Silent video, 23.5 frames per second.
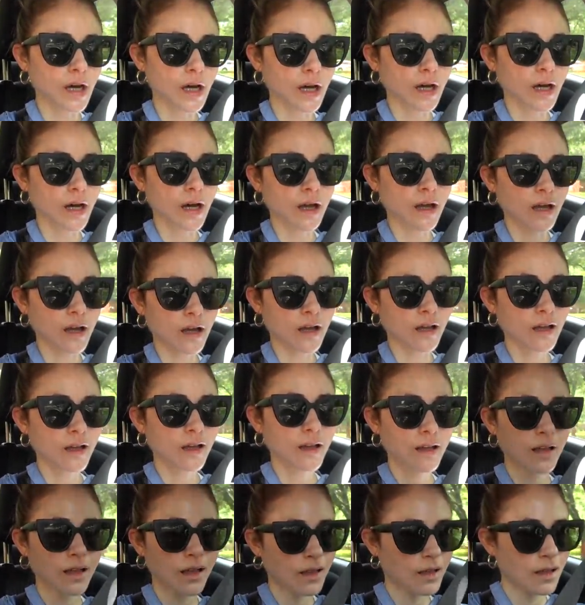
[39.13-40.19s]

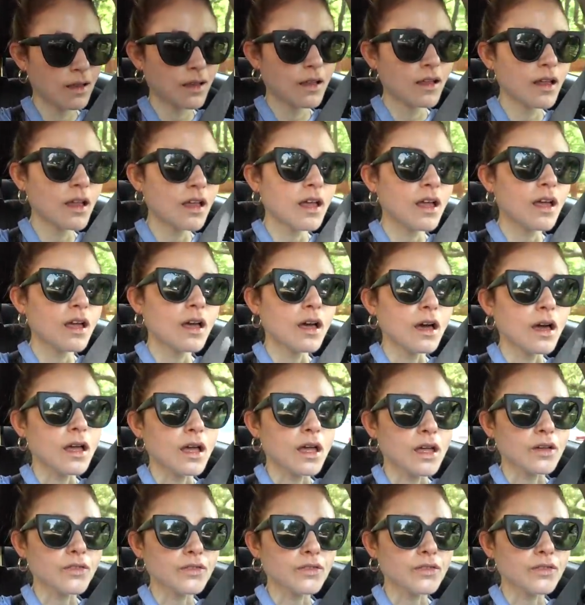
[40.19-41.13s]
Uh,